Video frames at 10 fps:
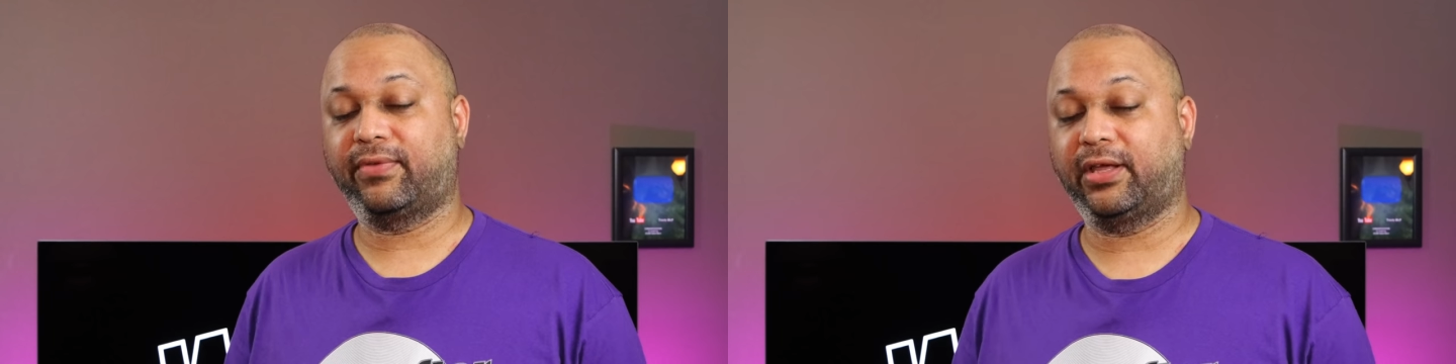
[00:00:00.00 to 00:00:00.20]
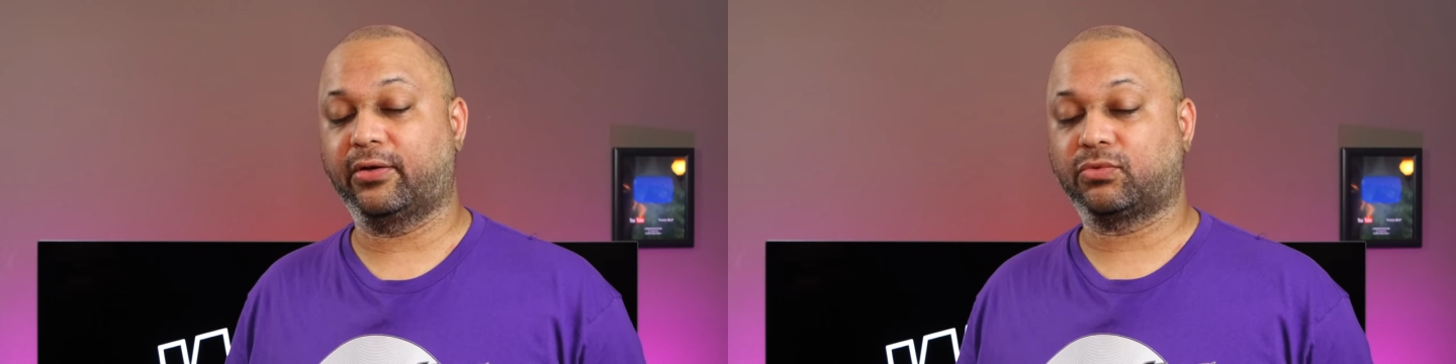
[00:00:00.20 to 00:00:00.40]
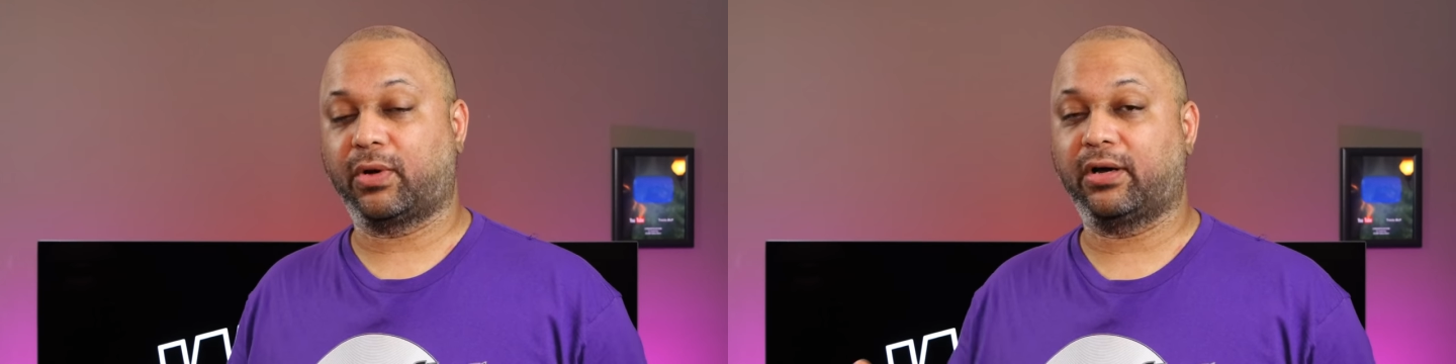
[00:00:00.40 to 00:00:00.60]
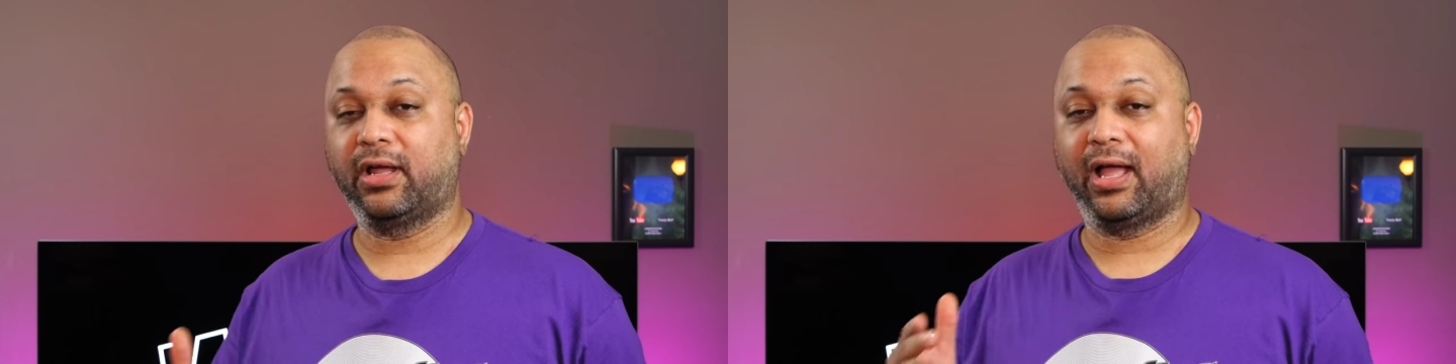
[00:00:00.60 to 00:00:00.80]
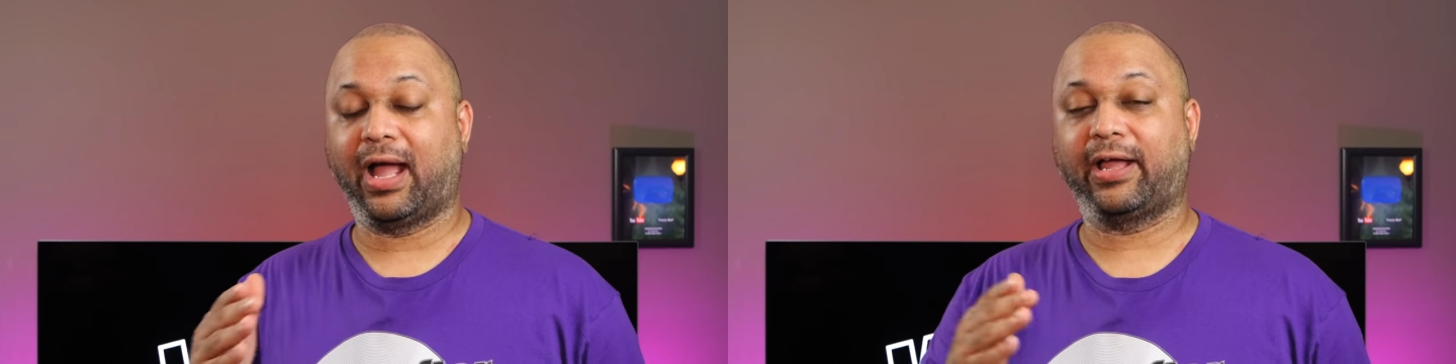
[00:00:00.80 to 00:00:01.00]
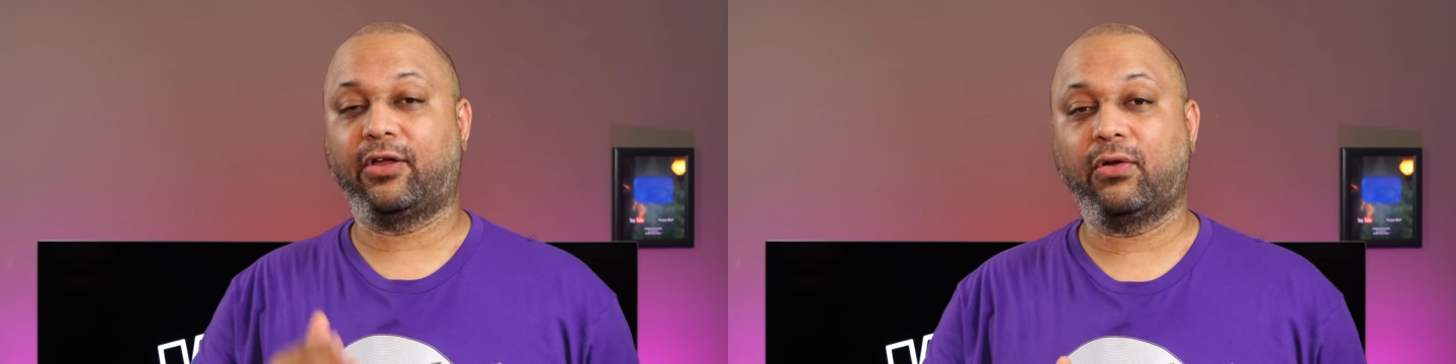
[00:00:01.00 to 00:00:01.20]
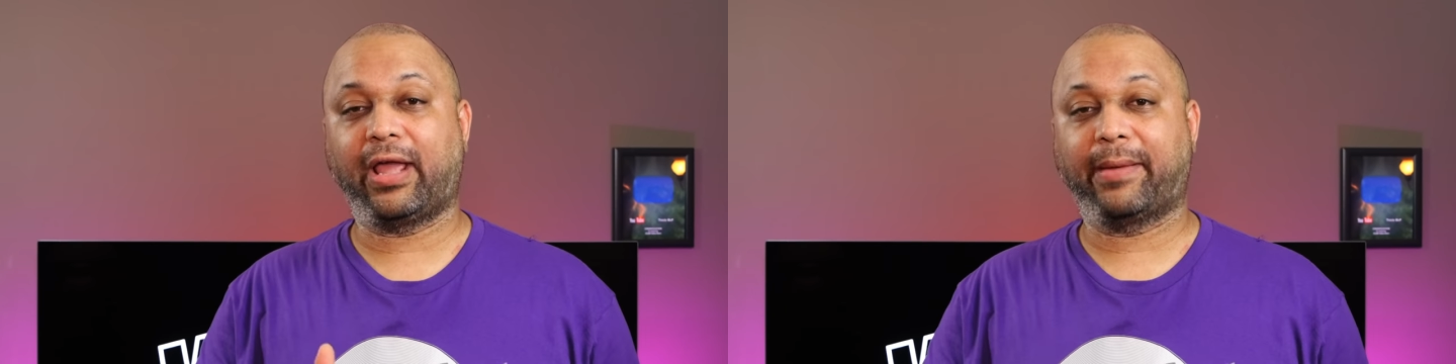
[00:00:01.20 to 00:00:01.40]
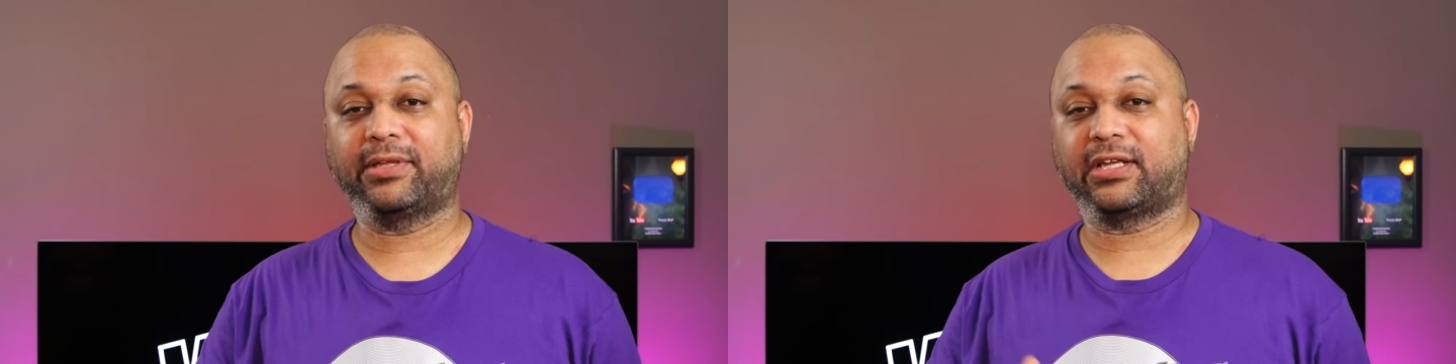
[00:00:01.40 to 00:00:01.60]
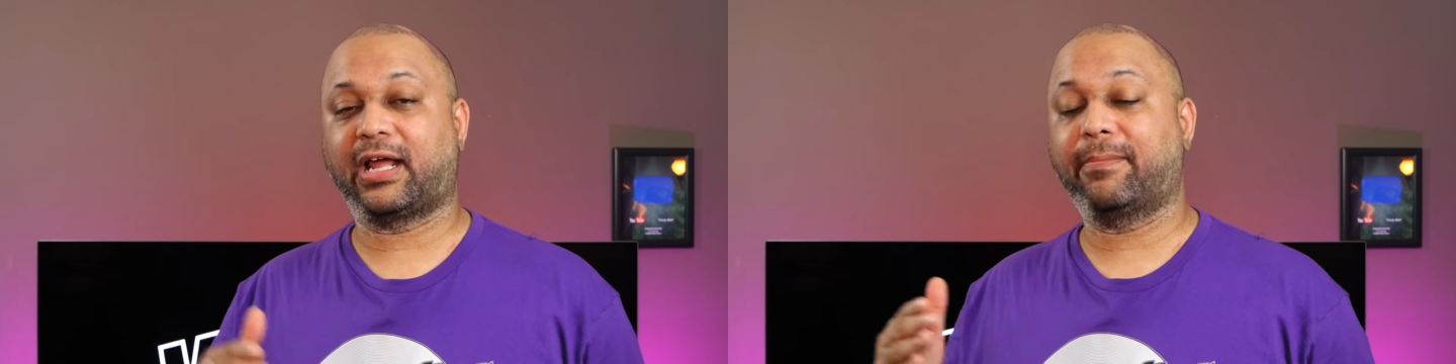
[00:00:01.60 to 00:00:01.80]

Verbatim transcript: videos, where I go to Amazon,